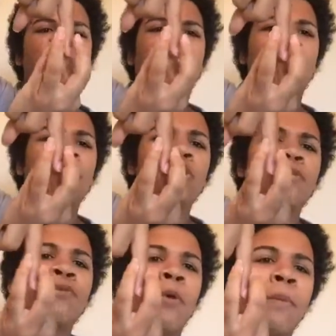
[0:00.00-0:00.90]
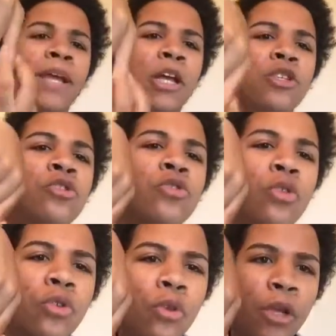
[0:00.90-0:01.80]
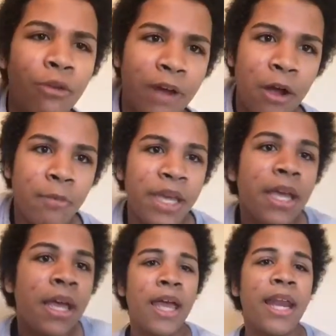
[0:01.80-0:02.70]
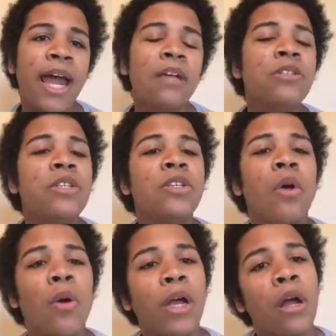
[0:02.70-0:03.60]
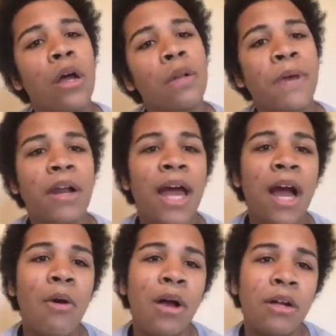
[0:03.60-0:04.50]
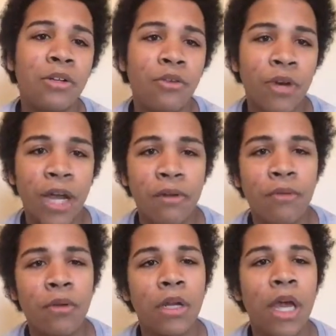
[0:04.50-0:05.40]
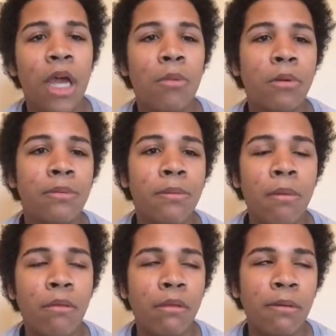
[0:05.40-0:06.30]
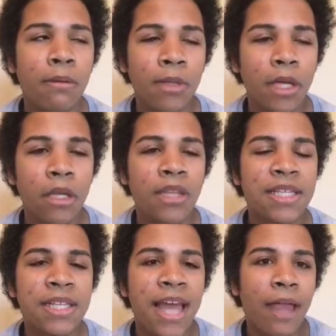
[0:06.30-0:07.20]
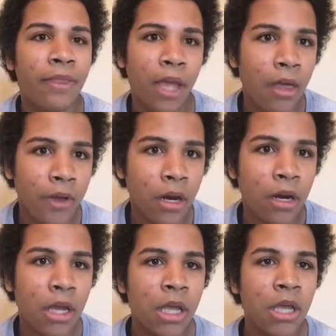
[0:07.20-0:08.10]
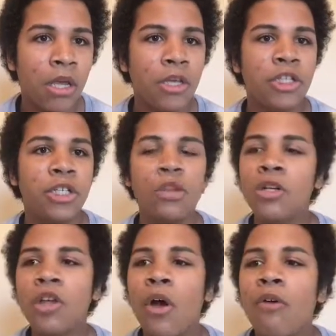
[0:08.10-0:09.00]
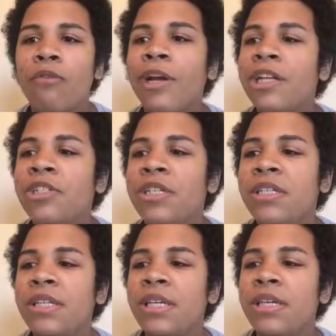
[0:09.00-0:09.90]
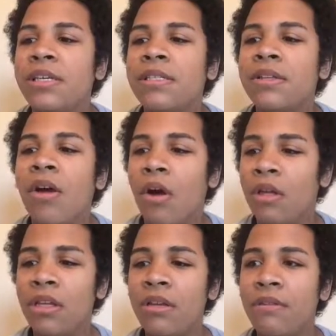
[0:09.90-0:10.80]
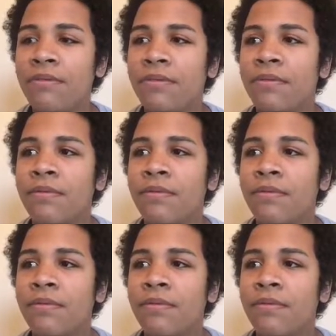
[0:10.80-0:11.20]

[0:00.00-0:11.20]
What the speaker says: like literally forming a circle around me. And as she's going on about how ungrateful and how blah, blah, blah, blah, blah, blah, this and that and the other, she looks over and she sees all of